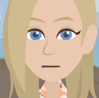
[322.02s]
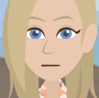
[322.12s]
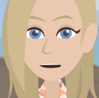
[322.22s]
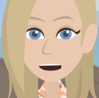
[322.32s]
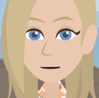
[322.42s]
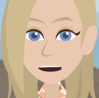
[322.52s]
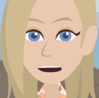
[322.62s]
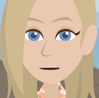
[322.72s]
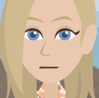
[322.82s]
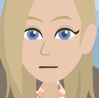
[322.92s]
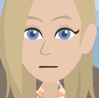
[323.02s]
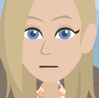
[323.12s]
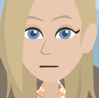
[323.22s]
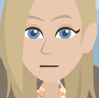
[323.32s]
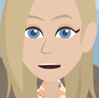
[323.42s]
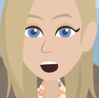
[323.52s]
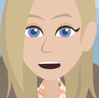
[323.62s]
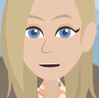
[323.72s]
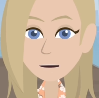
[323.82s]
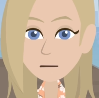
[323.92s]
want to let
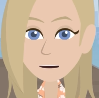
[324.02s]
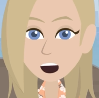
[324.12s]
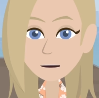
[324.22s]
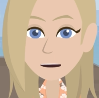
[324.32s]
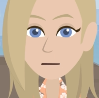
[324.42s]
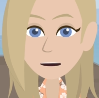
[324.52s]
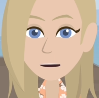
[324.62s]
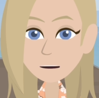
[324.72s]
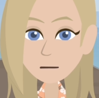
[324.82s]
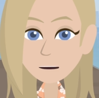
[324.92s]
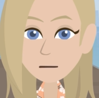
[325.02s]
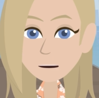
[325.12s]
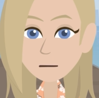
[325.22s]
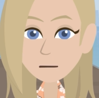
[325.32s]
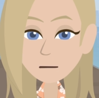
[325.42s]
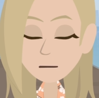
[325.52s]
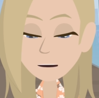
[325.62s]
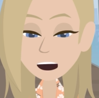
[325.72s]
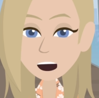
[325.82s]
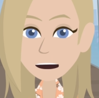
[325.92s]
know everybody.
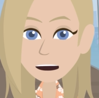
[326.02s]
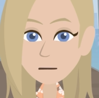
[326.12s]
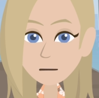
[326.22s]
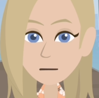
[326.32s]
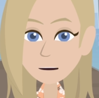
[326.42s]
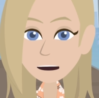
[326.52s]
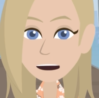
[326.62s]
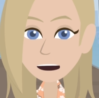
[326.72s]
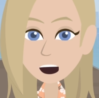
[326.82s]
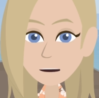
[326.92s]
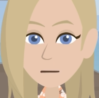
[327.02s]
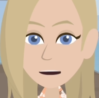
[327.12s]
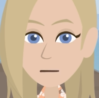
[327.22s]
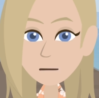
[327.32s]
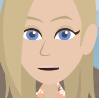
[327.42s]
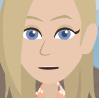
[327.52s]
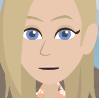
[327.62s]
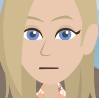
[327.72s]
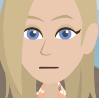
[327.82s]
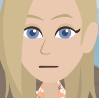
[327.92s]
Once we are listened to,
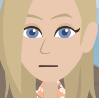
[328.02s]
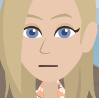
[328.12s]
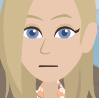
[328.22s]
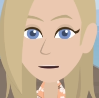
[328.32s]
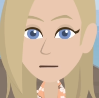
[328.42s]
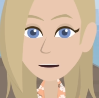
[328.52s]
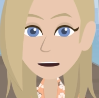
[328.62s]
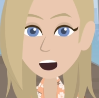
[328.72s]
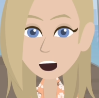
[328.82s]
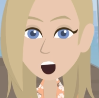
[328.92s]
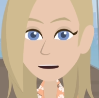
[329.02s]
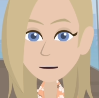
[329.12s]
we can let